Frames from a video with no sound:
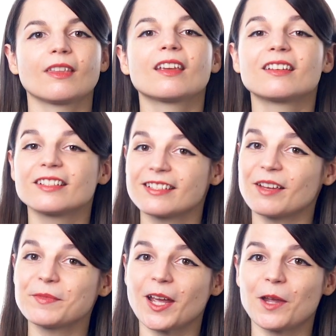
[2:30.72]

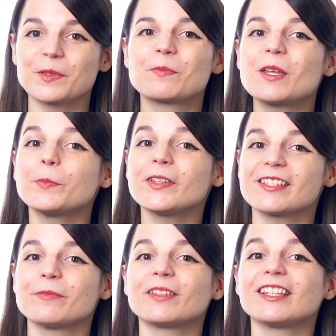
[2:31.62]
Sometimes people
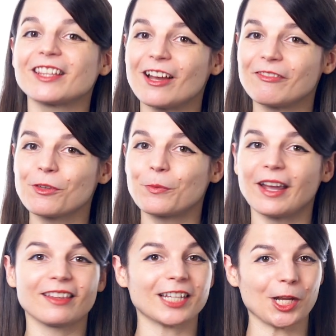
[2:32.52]
simply love the
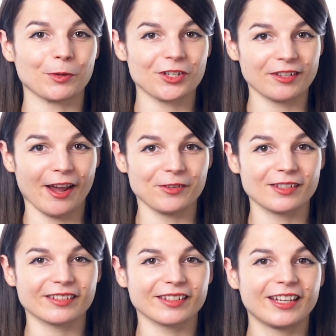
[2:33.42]
way the language
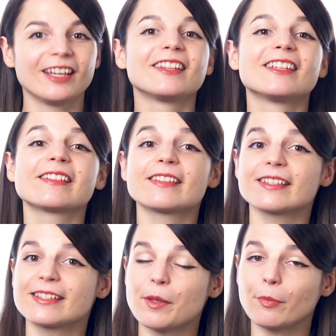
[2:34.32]
sounds. This is
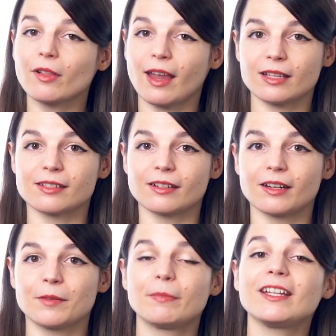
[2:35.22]
a simple
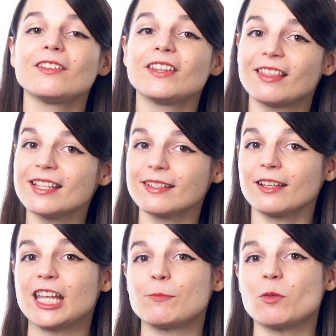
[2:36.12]
answer, but even this
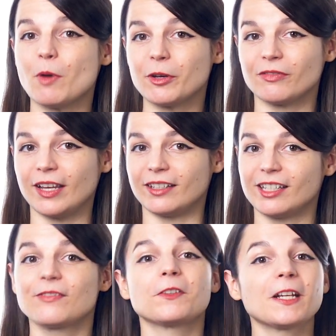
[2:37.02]
can keep you motivated
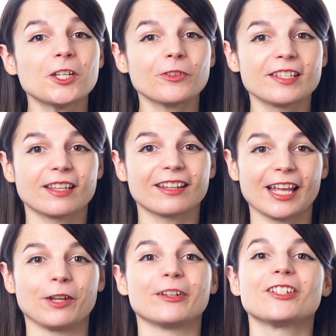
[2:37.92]
if your interest in the
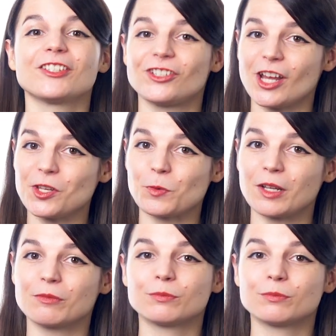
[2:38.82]
language is genuine.